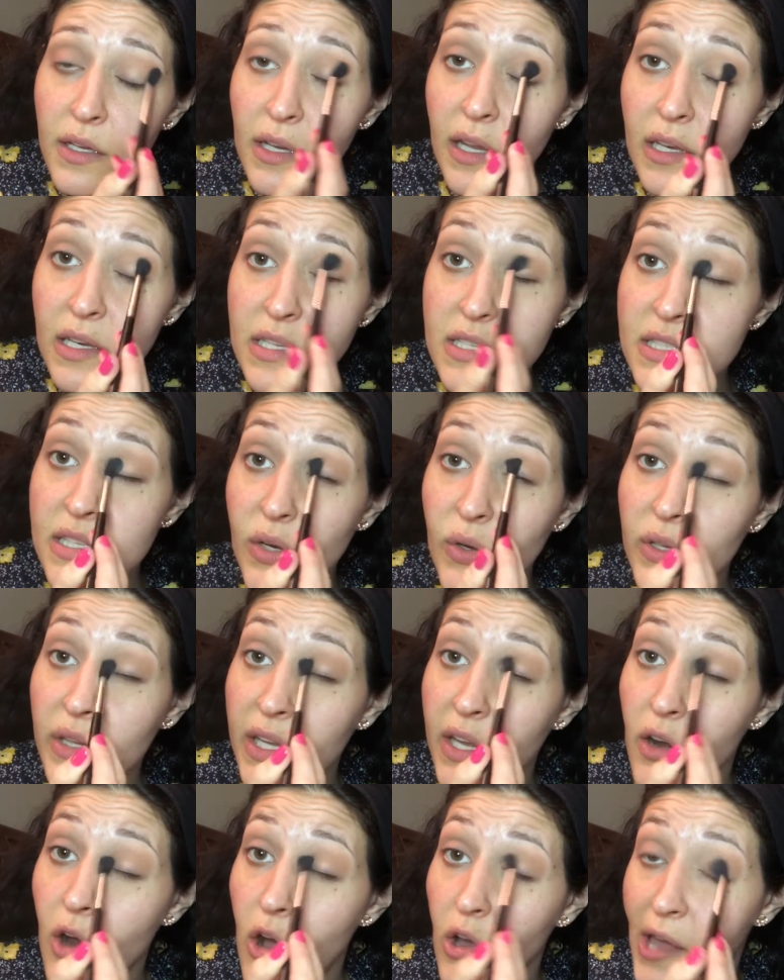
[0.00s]
not
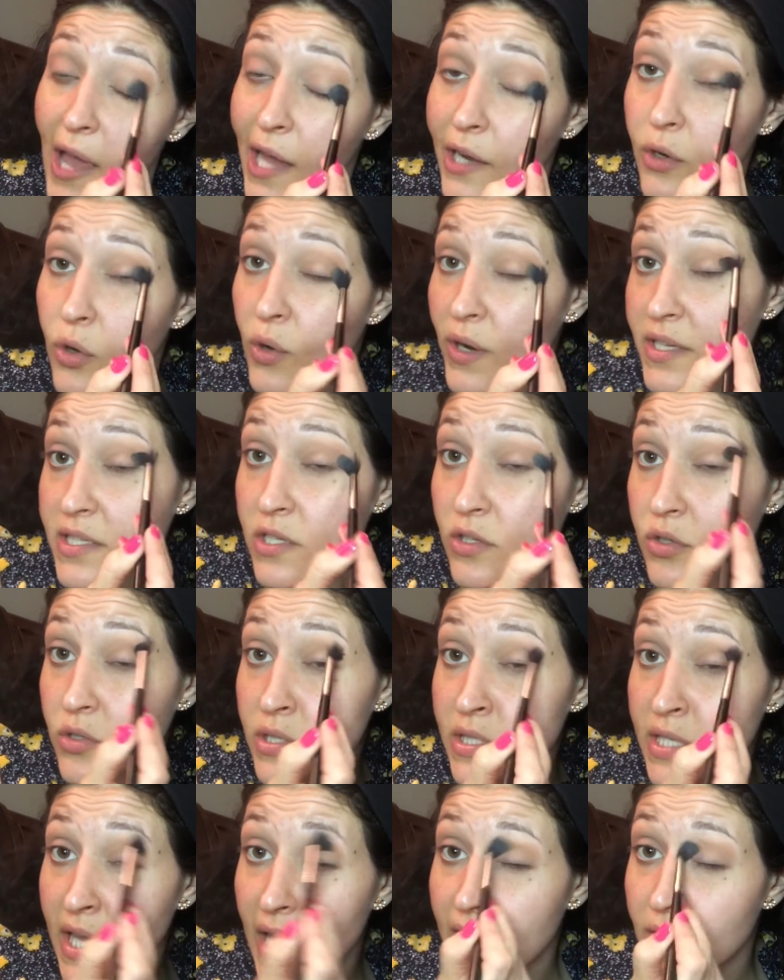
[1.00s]
necessarily in all categories, and you'll
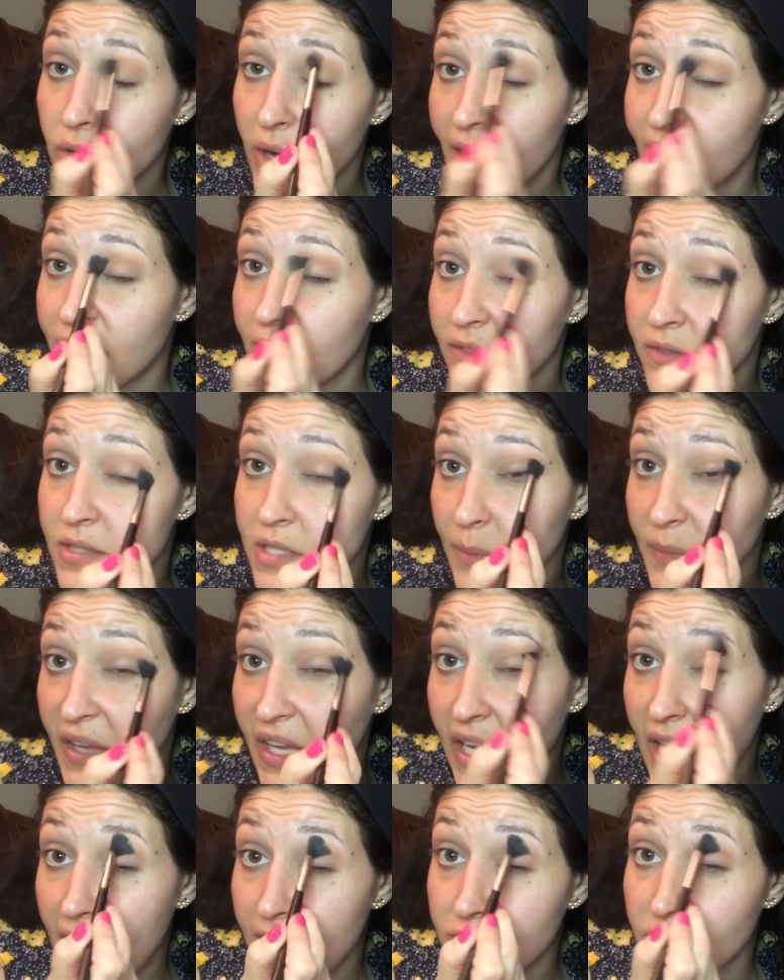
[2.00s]
see I don't have
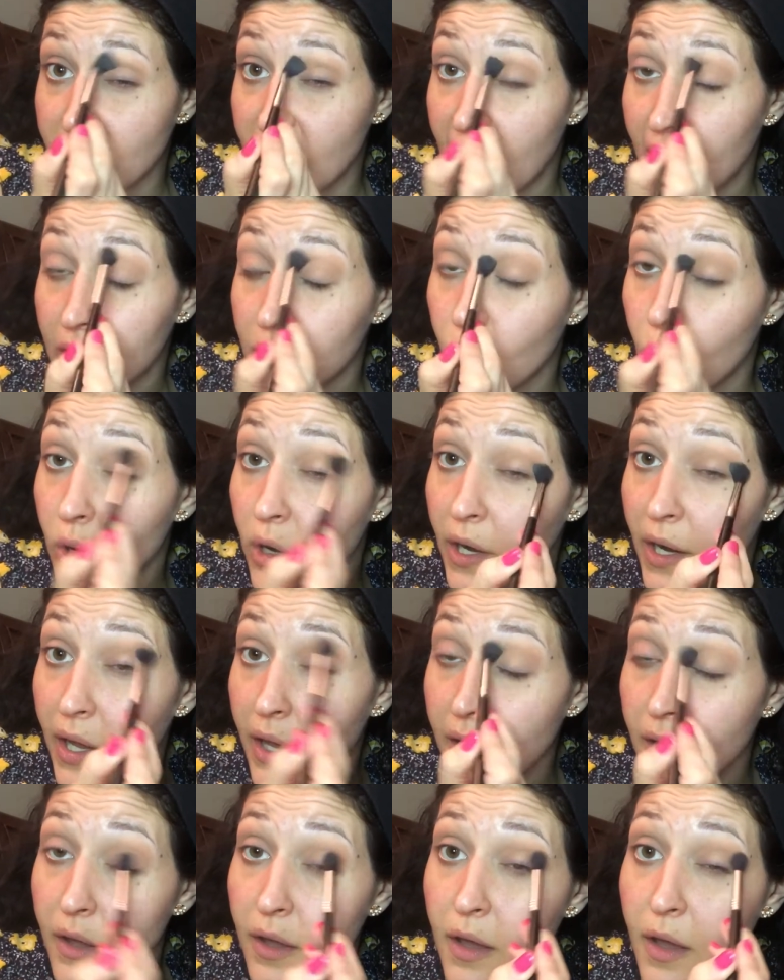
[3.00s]
something in every
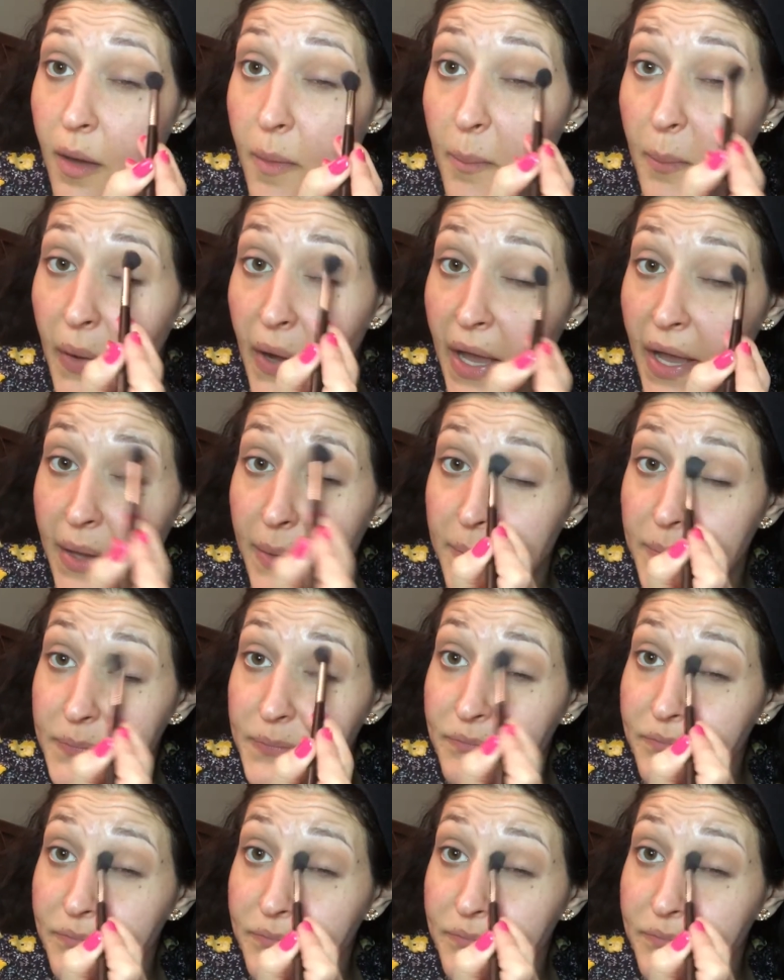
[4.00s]
category, but